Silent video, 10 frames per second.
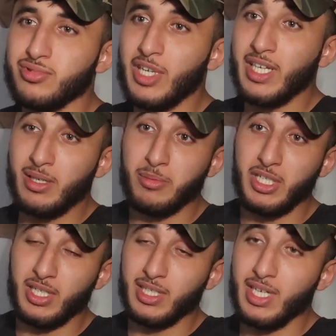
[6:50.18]
I, I
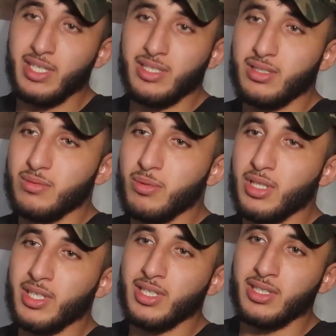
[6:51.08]
mean, I guess, but
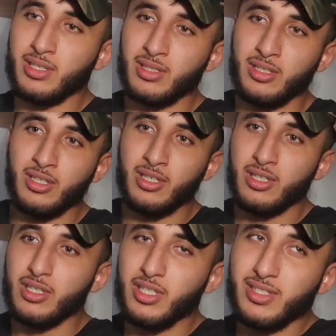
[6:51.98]
like.
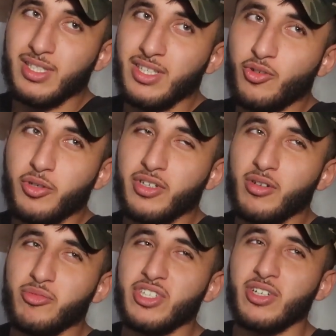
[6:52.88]
He's gonna know your
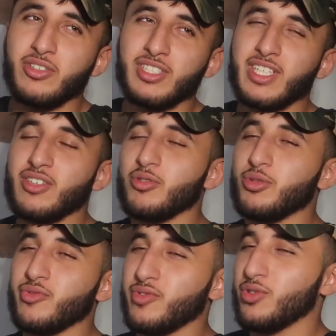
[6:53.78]
number now. He's gonna know
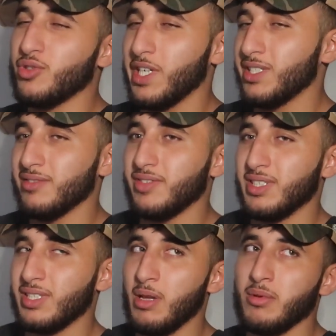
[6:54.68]
you you tried to
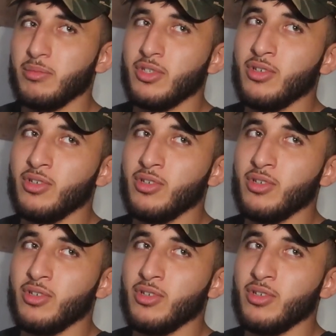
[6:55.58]
FaceTime him, you